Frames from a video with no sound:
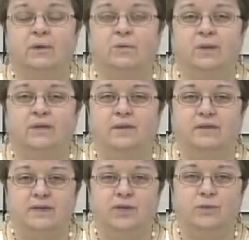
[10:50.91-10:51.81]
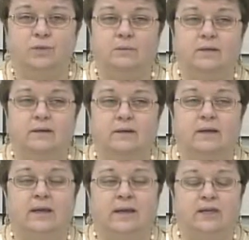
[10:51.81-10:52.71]
with senior women
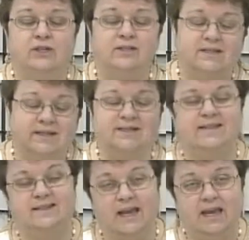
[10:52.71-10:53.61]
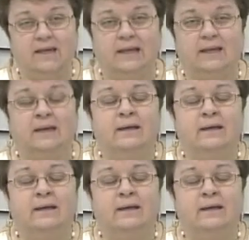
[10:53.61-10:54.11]
age 60 to 80